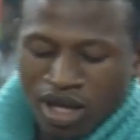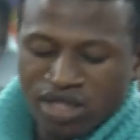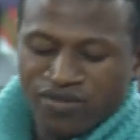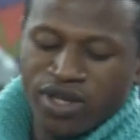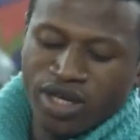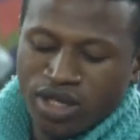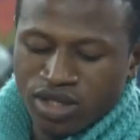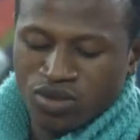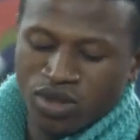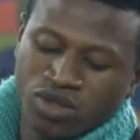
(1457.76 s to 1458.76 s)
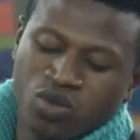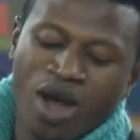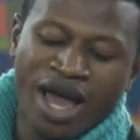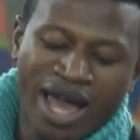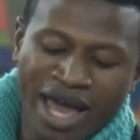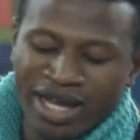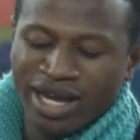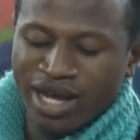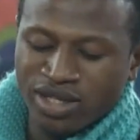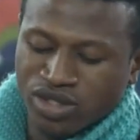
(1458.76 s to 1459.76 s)
the fleece was
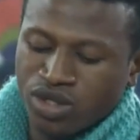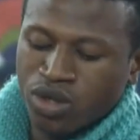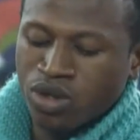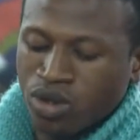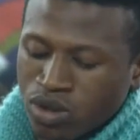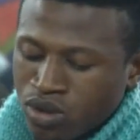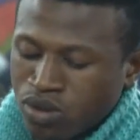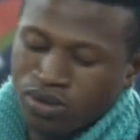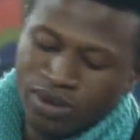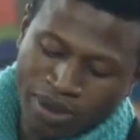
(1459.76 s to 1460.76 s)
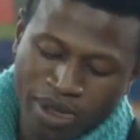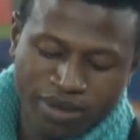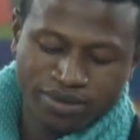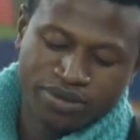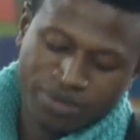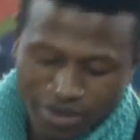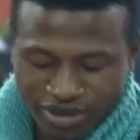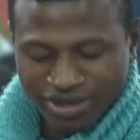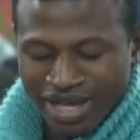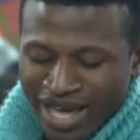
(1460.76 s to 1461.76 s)
white as snow.
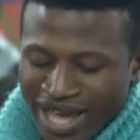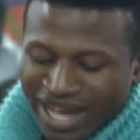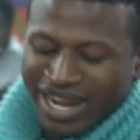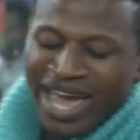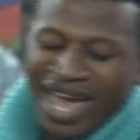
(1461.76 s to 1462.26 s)
And